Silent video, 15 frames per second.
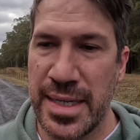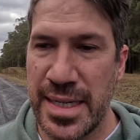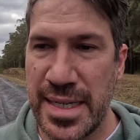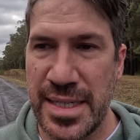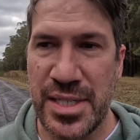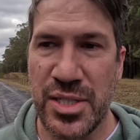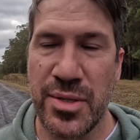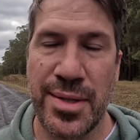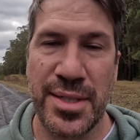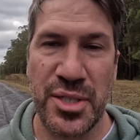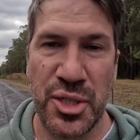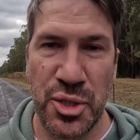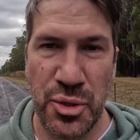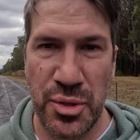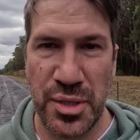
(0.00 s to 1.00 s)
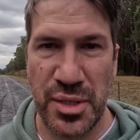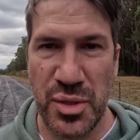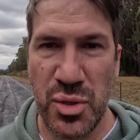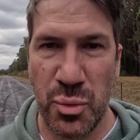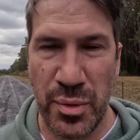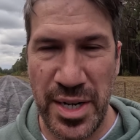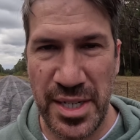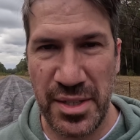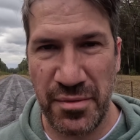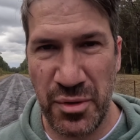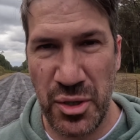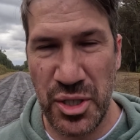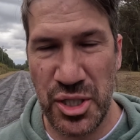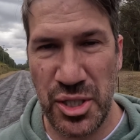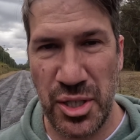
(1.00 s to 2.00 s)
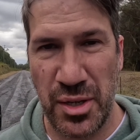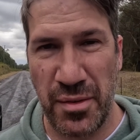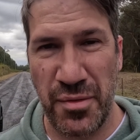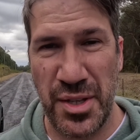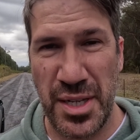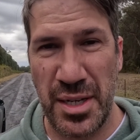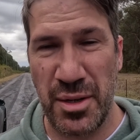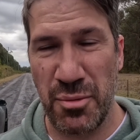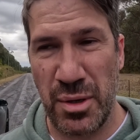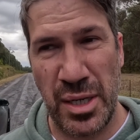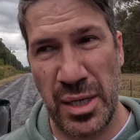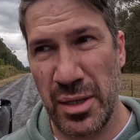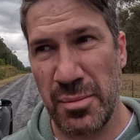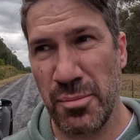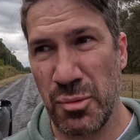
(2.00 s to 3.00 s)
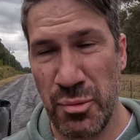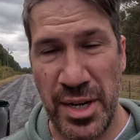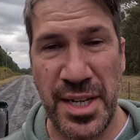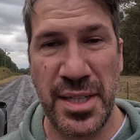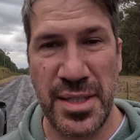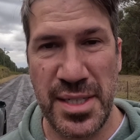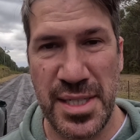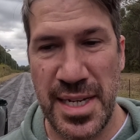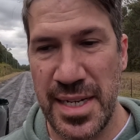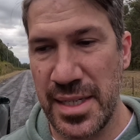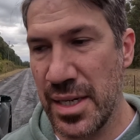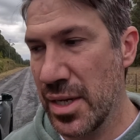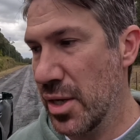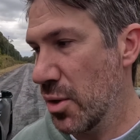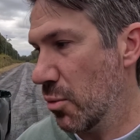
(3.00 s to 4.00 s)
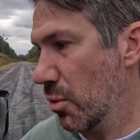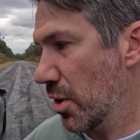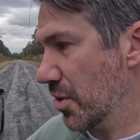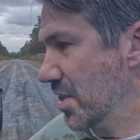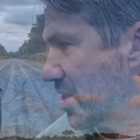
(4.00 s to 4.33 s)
is slightly tuned and tweaked version of the regular Z, while